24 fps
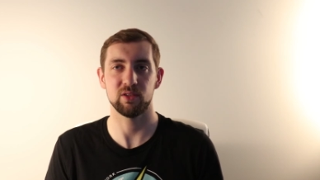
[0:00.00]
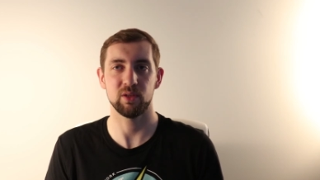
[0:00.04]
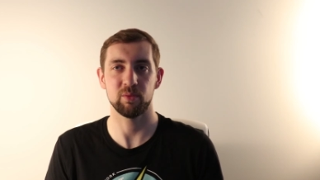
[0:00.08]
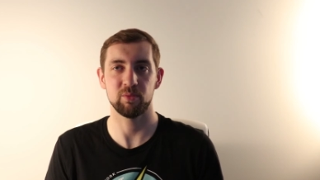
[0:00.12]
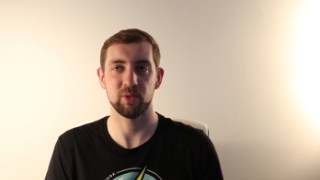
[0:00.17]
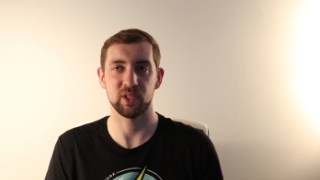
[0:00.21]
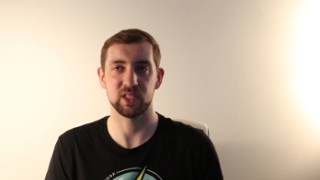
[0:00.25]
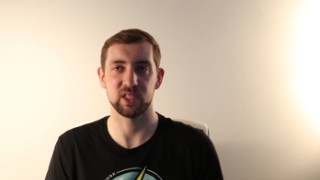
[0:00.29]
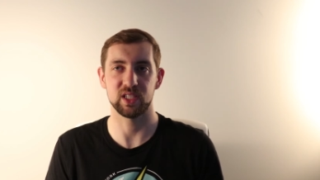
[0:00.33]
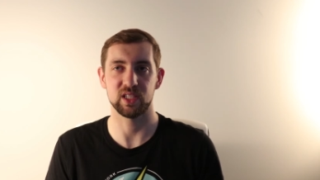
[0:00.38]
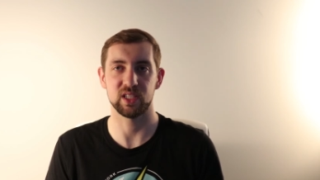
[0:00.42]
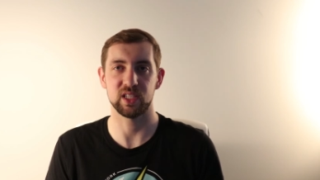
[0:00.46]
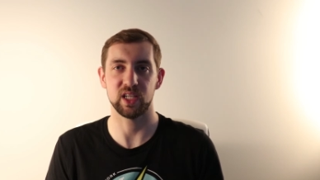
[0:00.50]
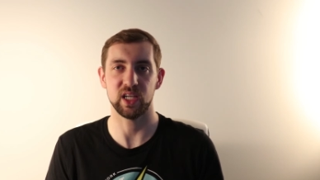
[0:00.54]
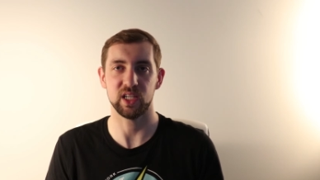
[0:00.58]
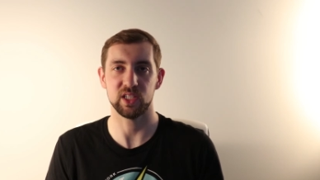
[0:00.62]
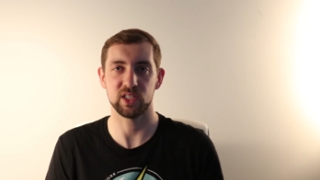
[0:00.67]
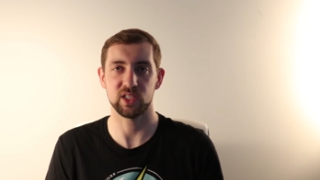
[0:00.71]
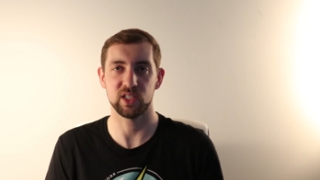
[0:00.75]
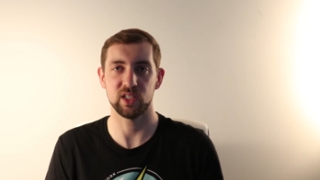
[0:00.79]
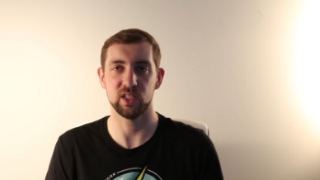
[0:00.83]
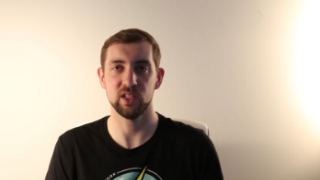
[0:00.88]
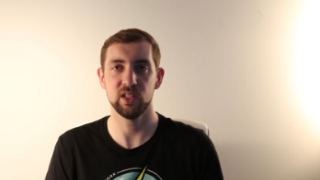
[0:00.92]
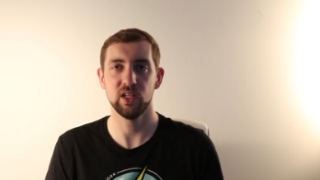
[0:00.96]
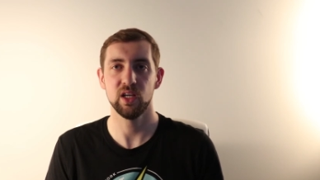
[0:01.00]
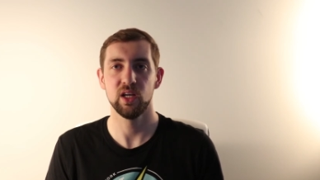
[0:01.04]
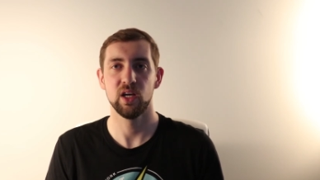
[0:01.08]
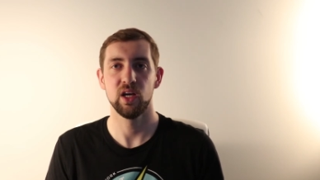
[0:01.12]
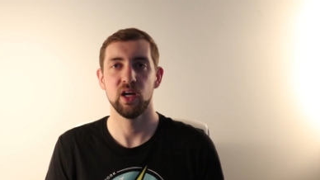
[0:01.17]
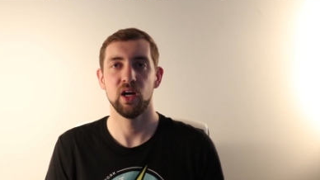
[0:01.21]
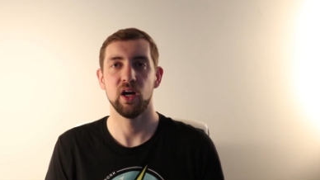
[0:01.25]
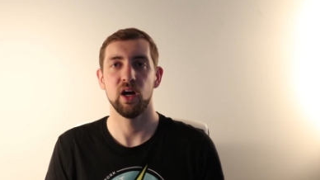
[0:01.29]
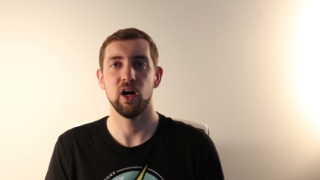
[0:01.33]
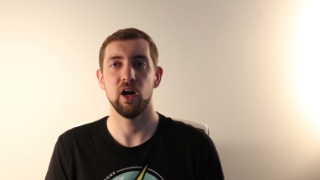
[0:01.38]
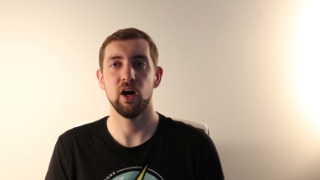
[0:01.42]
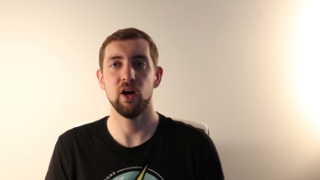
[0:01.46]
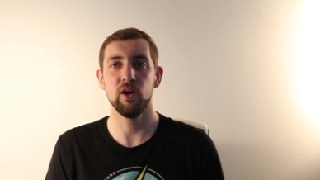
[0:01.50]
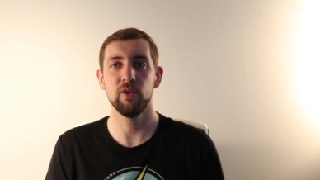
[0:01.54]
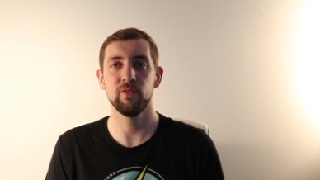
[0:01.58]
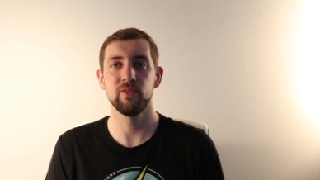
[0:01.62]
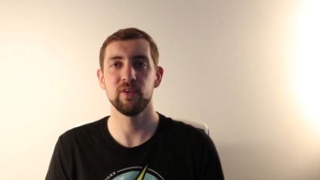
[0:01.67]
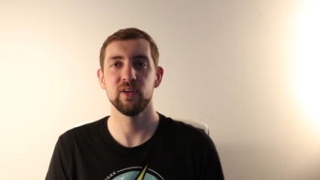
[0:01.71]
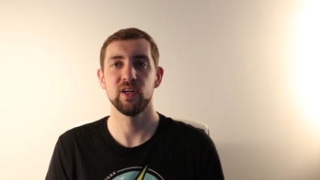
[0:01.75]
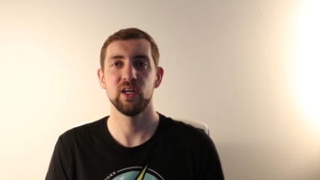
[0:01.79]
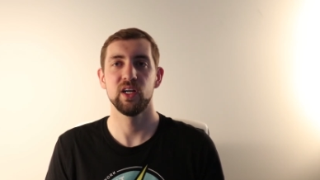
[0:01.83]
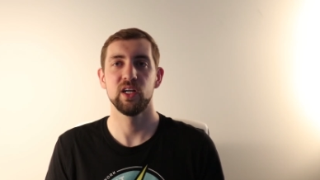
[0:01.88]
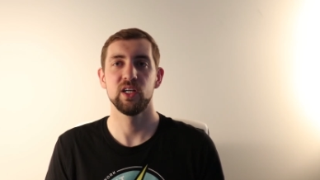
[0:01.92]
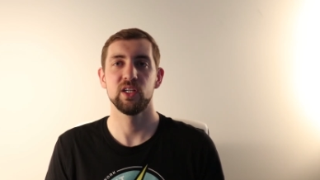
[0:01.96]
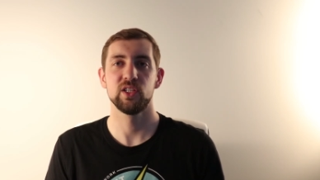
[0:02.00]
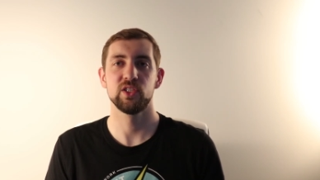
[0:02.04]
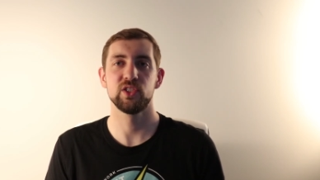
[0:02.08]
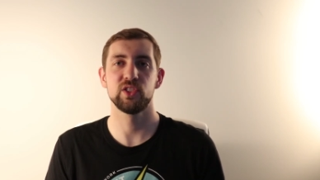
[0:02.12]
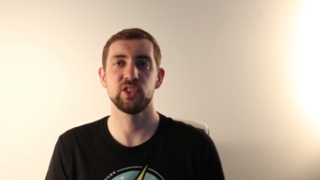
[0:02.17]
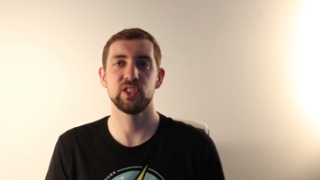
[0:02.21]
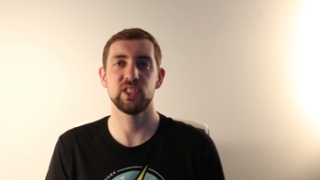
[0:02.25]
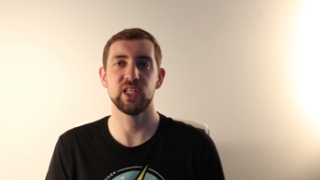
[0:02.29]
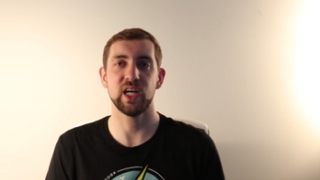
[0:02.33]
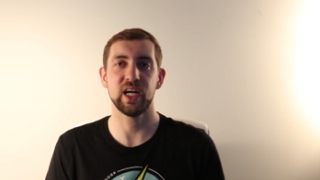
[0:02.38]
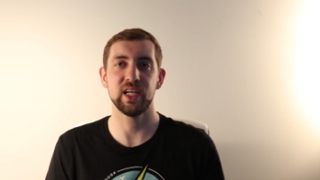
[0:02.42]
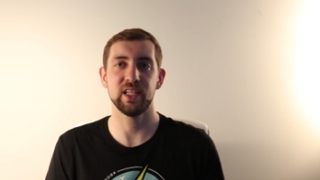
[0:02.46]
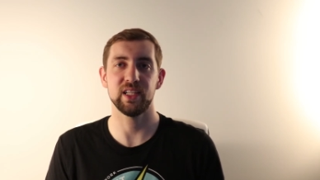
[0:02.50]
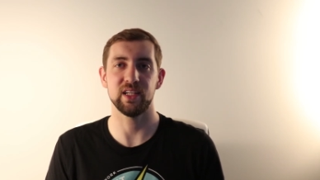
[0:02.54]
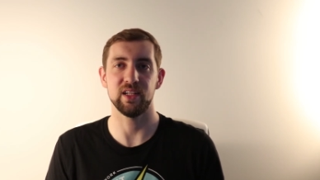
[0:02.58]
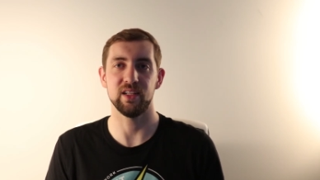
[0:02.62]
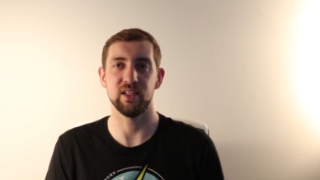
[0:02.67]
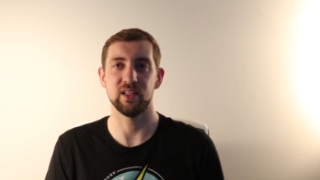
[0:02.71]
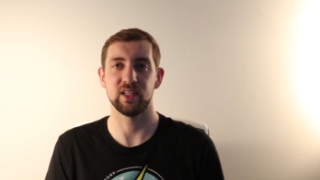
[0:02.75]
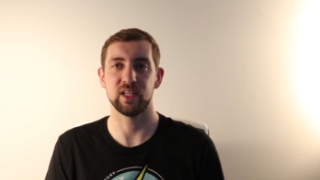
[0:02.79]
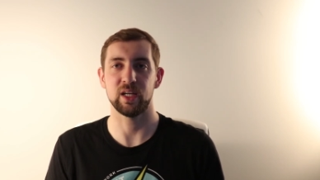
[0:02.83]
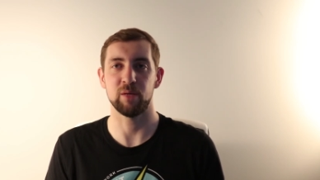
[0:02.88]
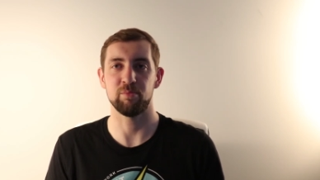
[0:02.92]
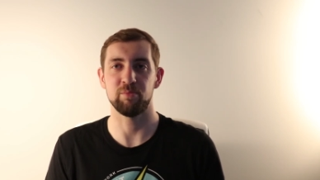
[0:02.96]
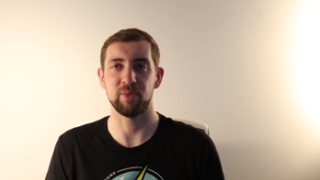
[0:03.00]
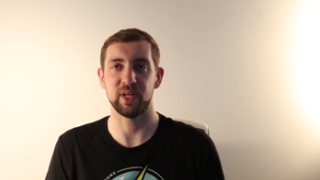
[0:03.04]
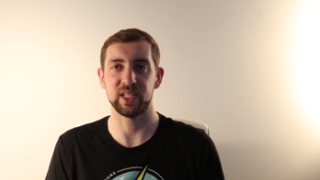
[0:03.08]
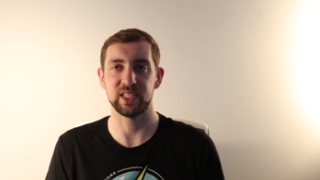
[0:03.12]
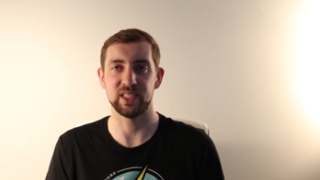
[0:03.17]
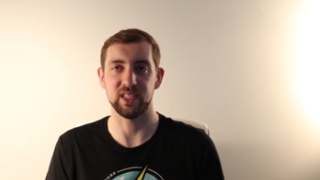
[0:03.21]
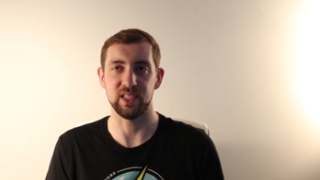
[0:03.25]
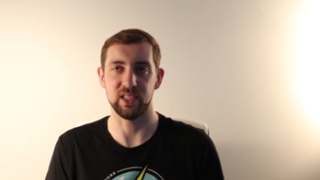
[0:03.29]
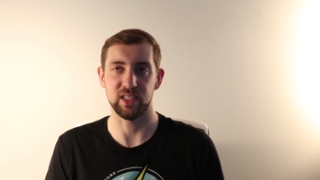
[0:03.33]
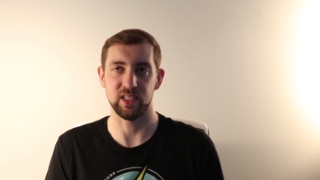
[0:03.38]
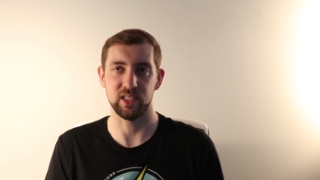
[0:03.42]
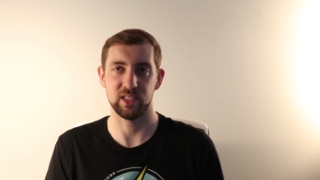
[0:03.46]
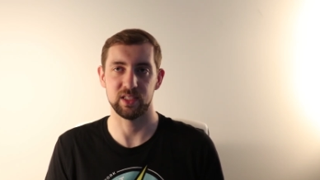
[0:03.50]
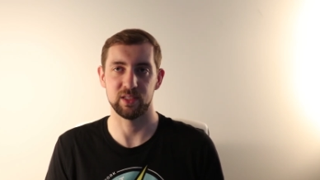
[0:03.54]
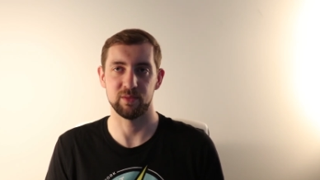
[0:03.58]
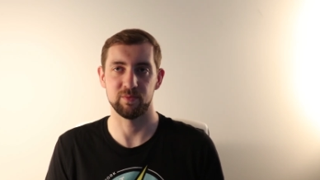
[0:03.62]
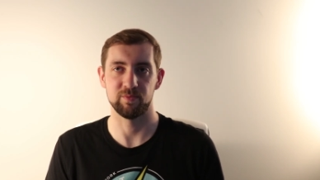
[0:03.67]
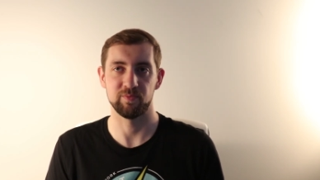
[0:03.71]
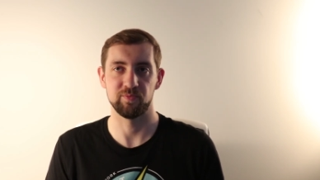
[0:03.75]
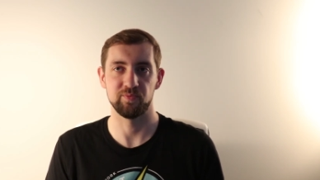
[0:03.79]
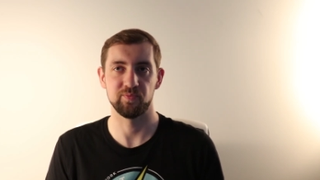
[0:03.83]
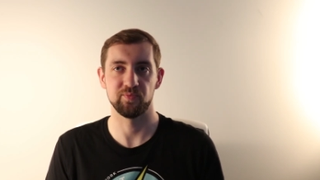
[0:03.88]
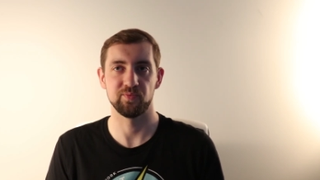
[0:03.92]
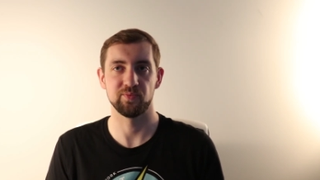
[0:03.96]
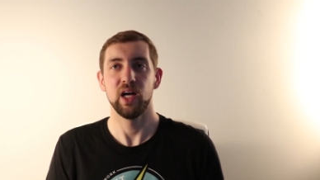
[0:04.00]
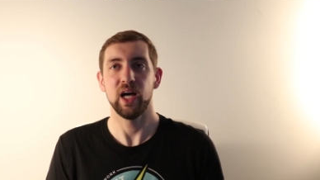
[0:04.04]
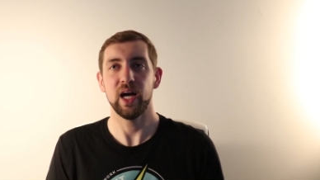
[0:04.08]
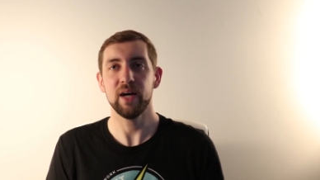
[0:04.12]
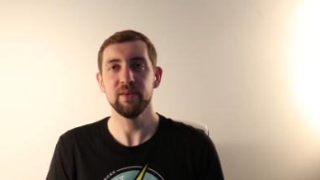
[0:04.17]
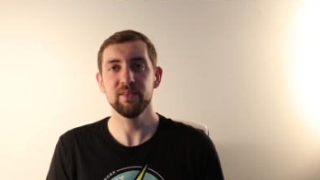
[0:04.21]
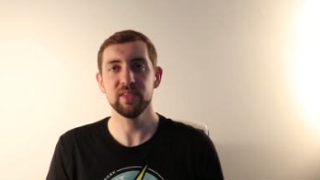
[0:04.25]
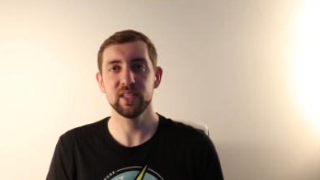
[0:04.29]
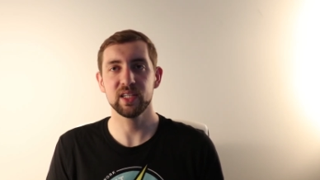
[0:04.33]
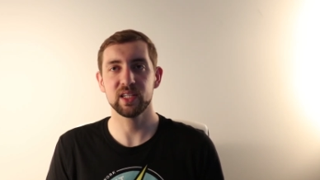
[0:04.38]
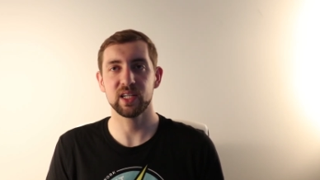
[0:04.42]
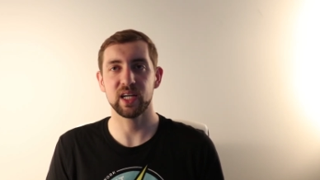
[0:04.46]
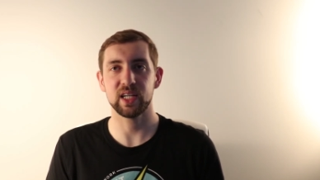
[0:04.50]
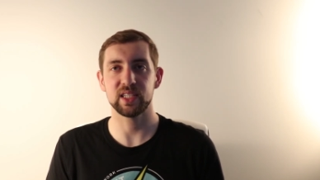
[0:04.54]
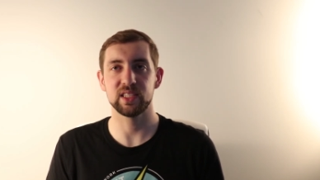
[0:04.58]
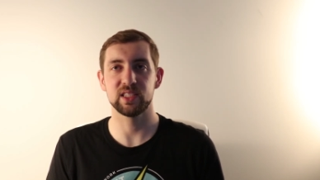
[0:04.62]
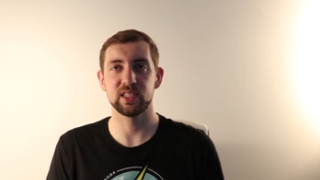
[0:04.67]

representation of channel capacities. After I